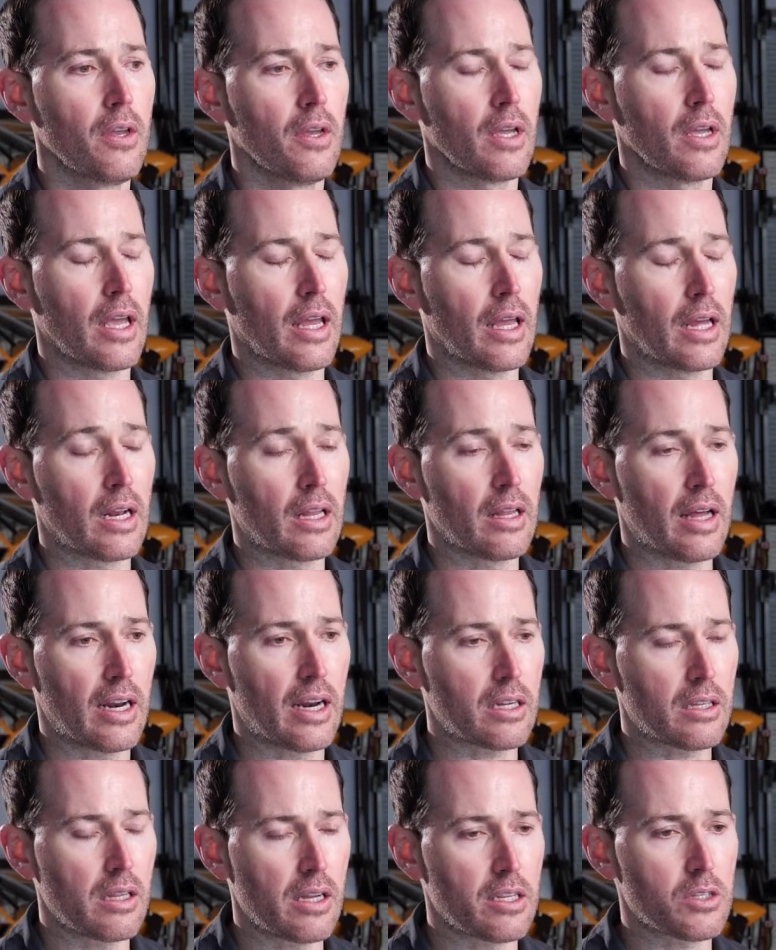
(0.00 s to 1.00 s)
and a lot
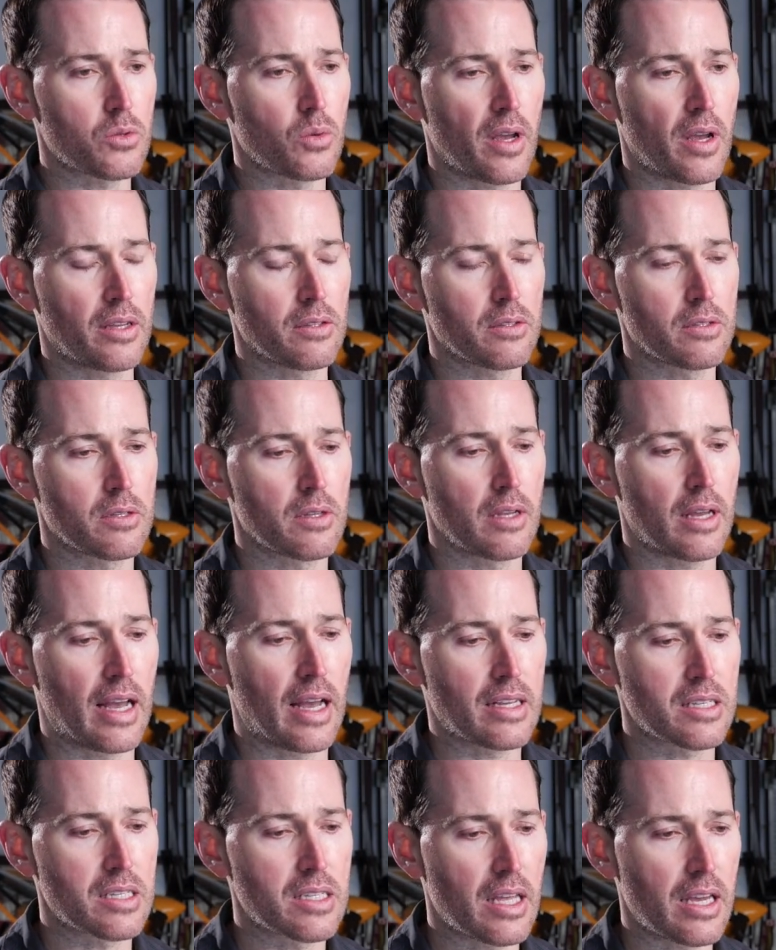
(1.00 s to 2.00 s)
of clients,
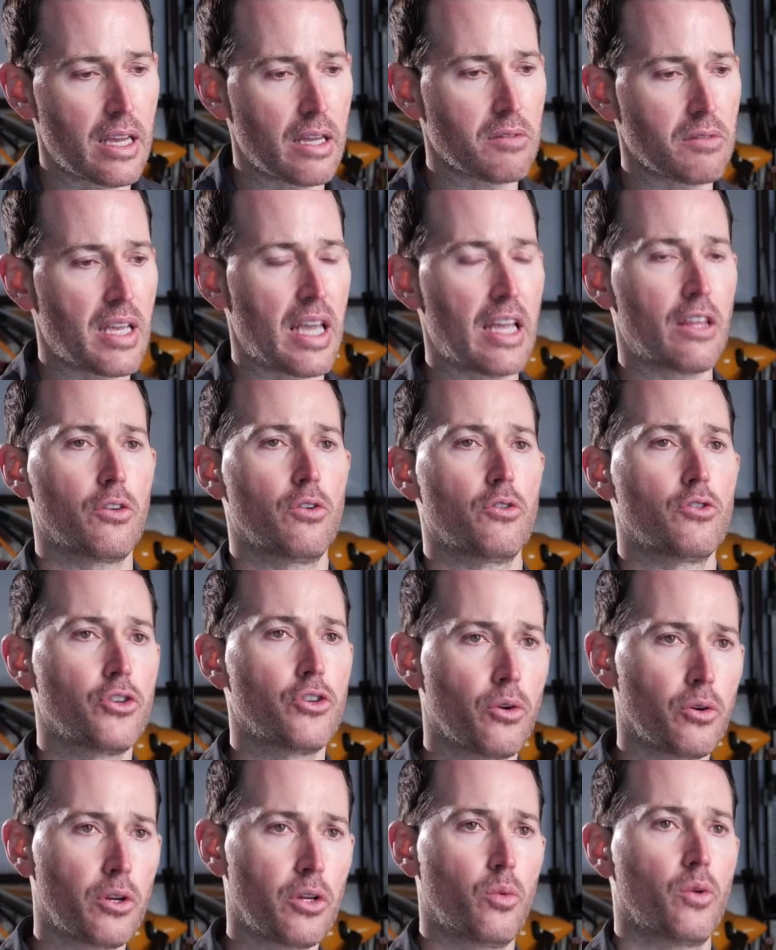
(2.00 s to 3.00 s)
as they take their
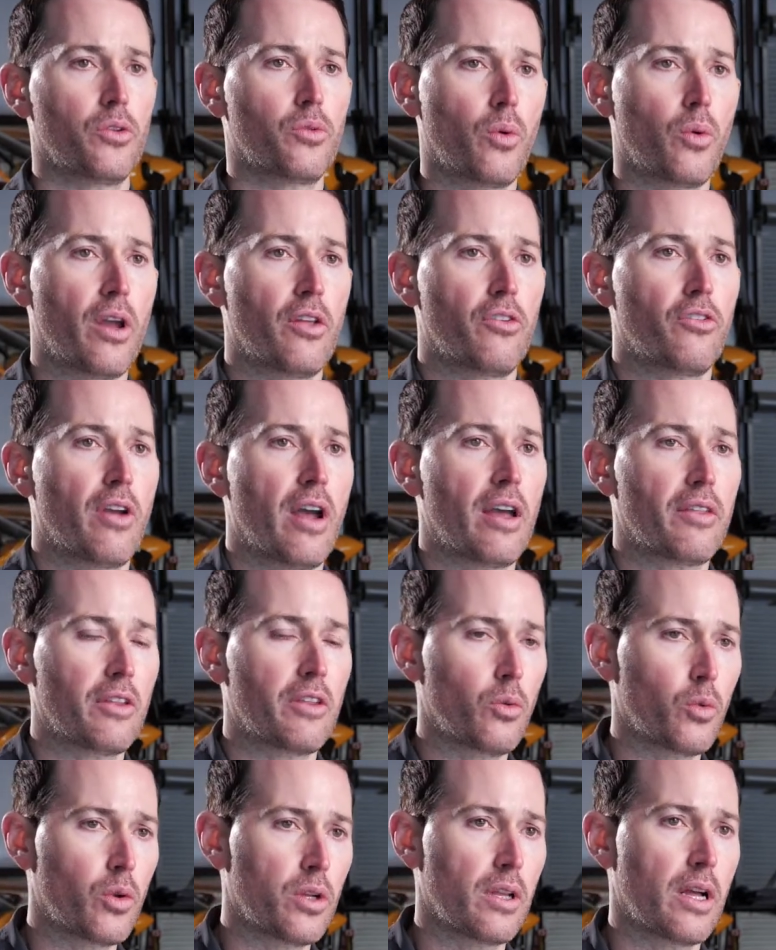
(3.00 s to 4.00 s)
journey with WrightChat, they
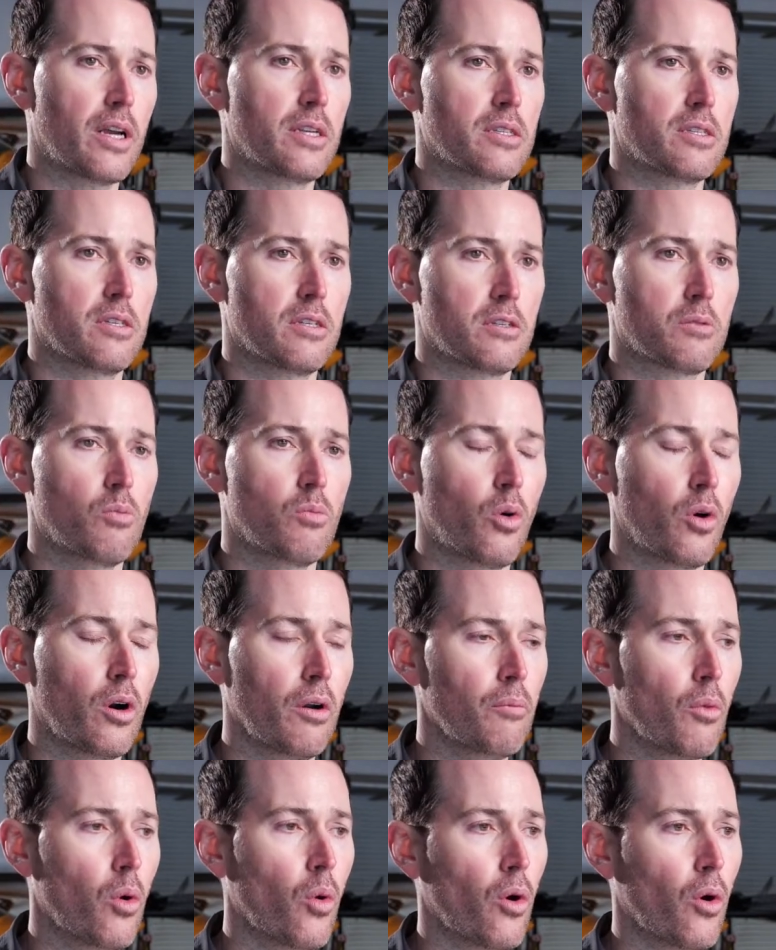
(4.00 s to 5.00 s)
realize this more
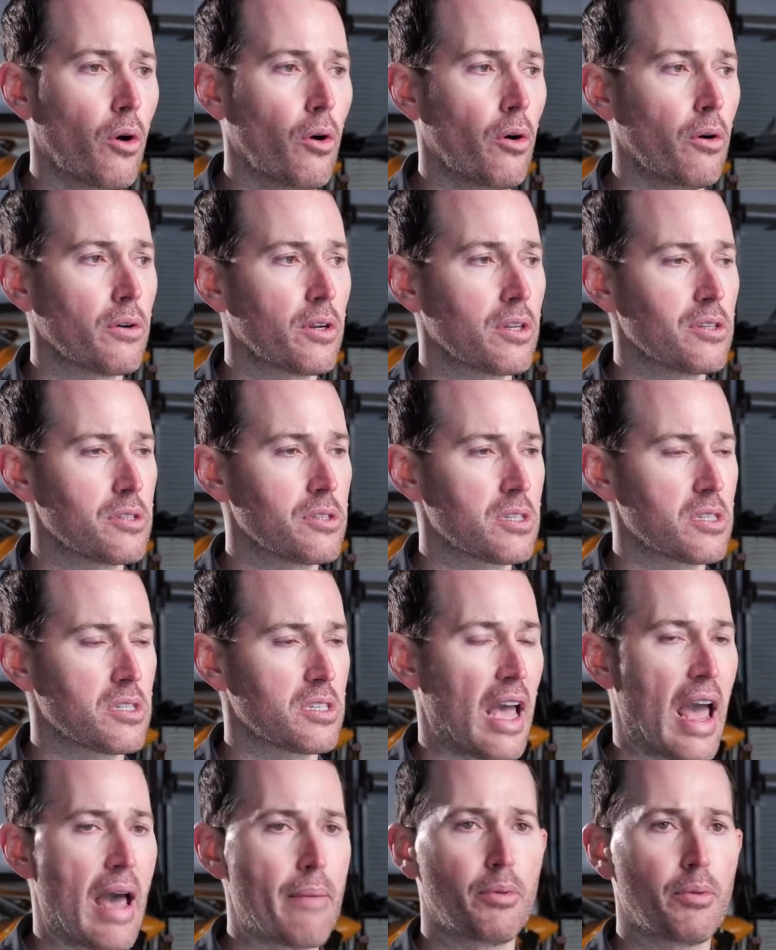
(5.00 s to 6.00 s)
and more, because this has
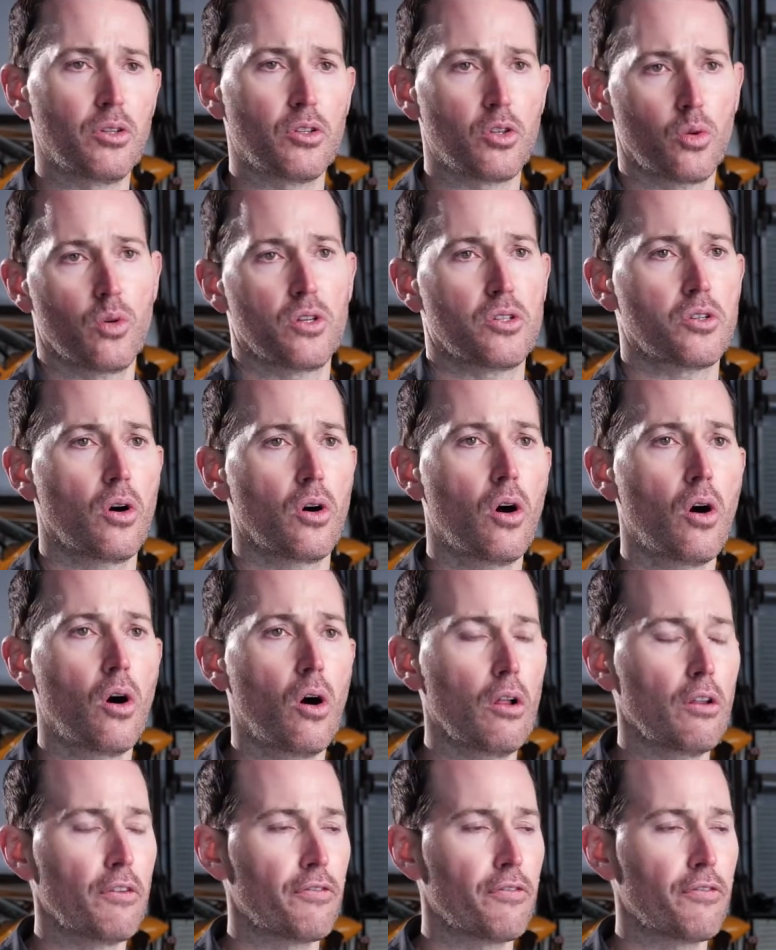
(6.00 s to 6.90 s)
happened to us all.